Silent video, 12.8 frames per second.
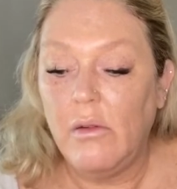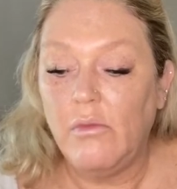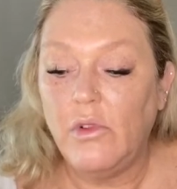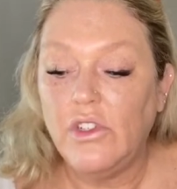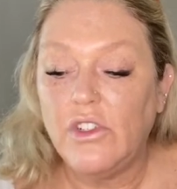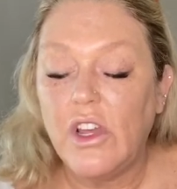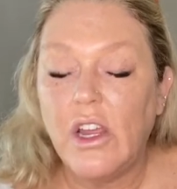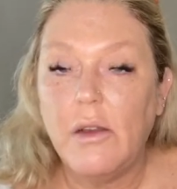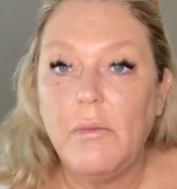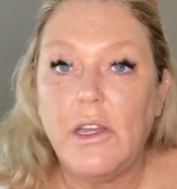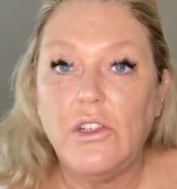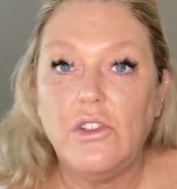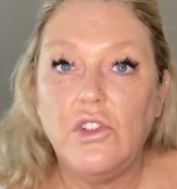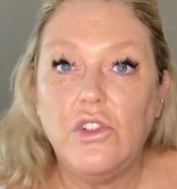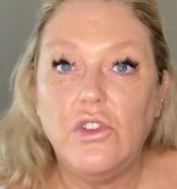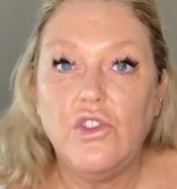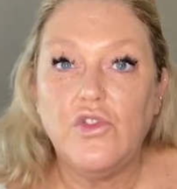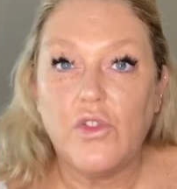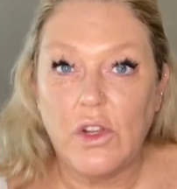When you're talking about
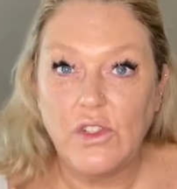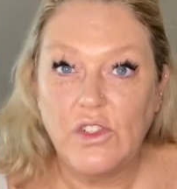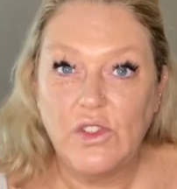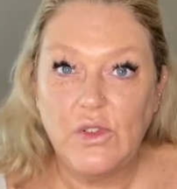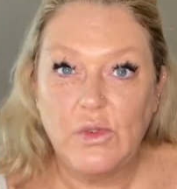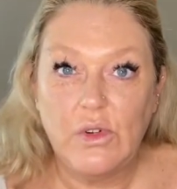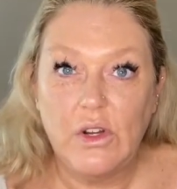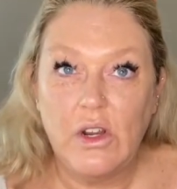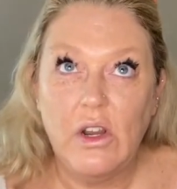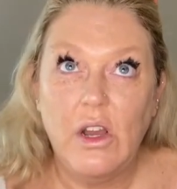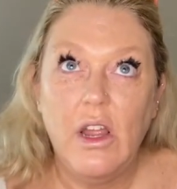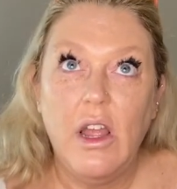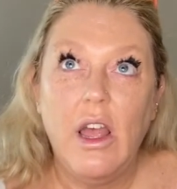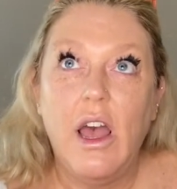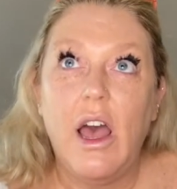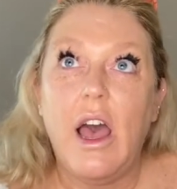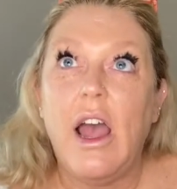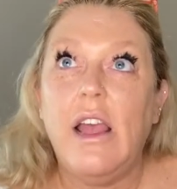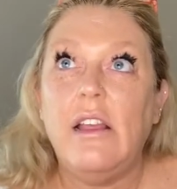drugstore,
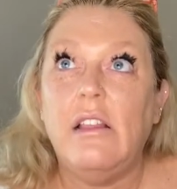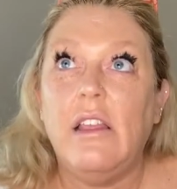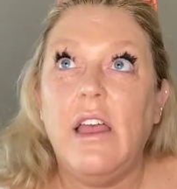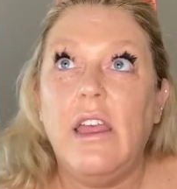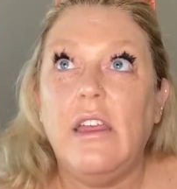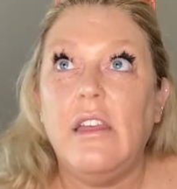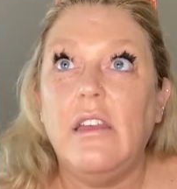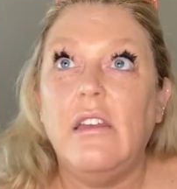I like,